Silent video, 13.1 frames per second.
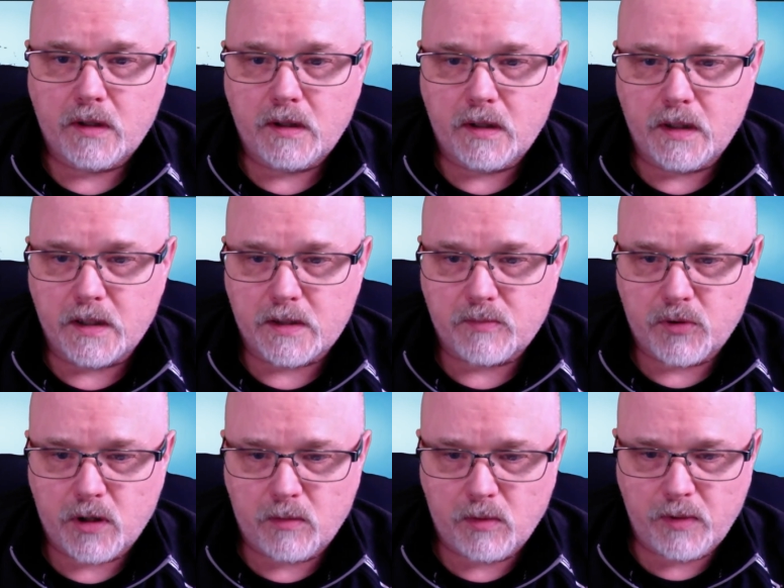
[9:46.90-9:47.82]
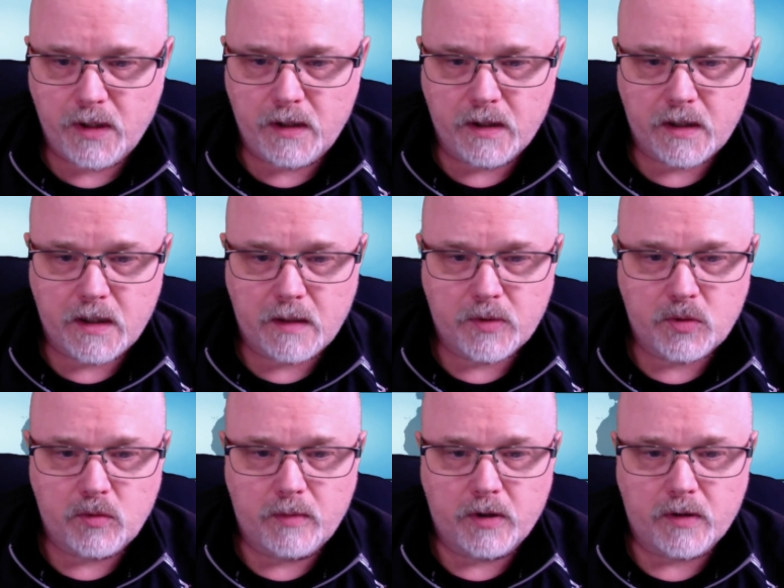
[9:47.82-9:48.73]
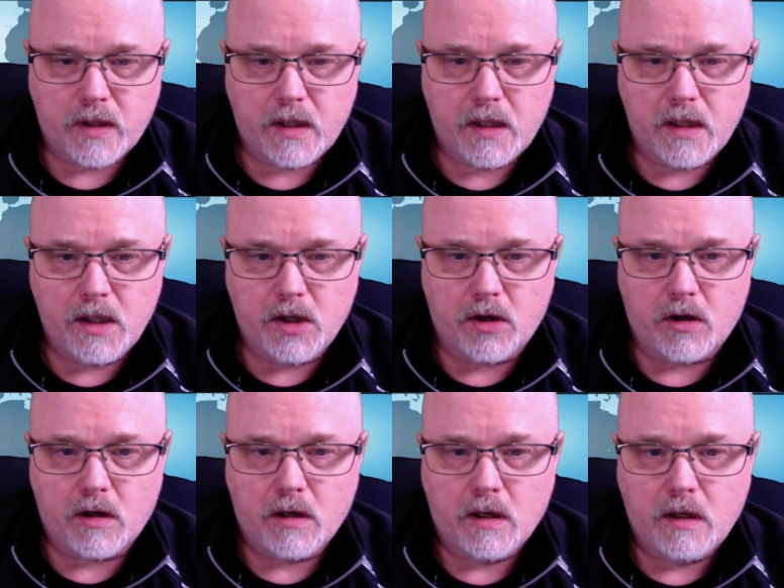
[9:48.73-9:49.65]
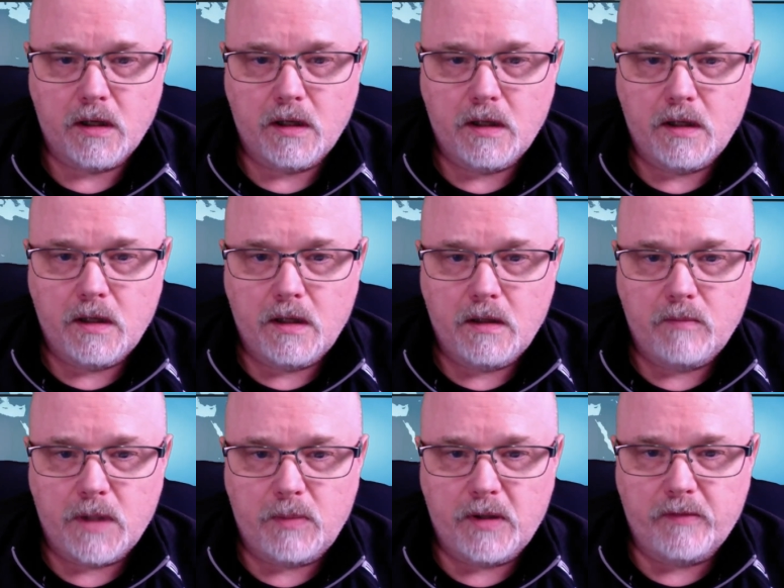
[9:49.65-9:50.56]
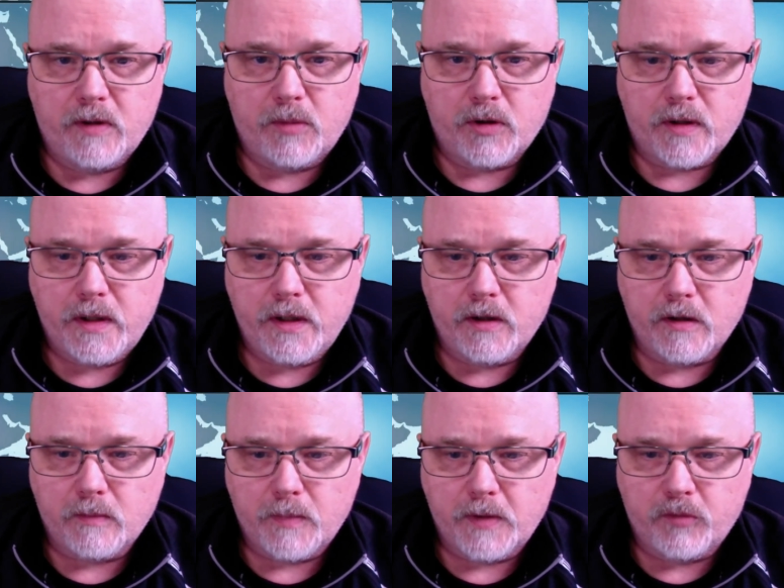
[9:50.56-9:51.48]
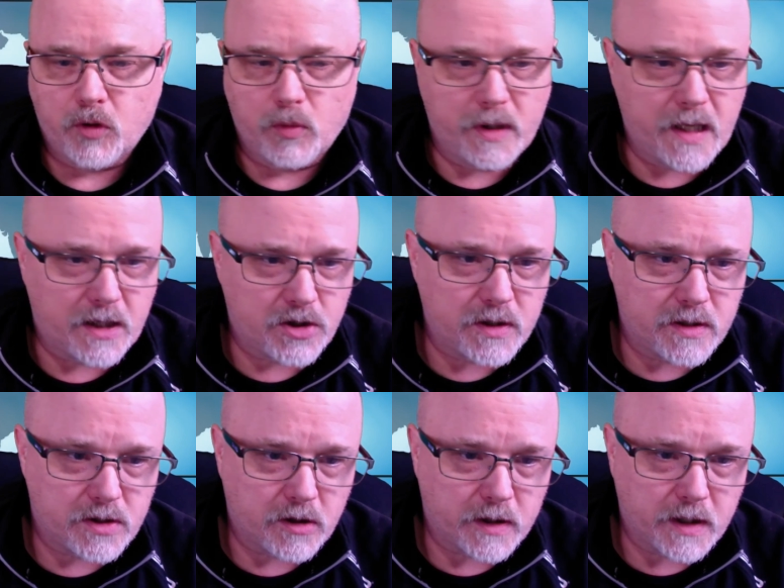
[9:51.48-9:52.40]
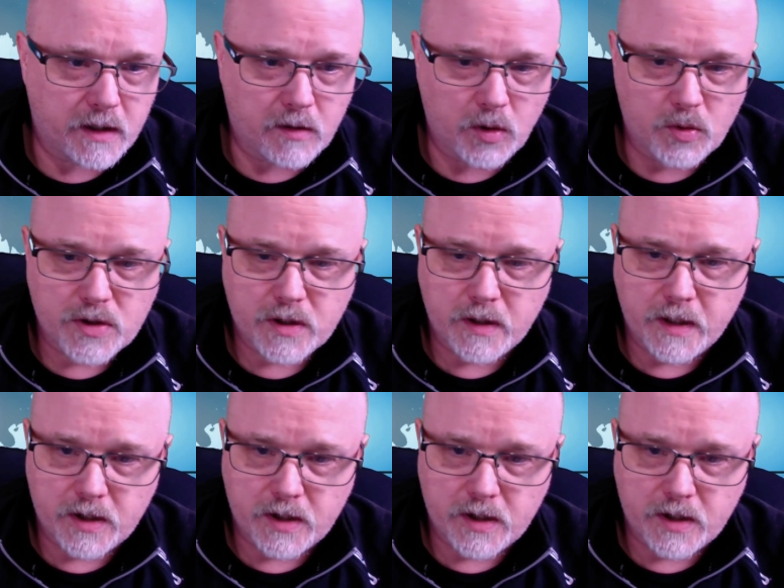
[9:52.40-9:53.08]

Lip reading: and it's probably going to come to about here, maybe even about here, before we actually start to get close to that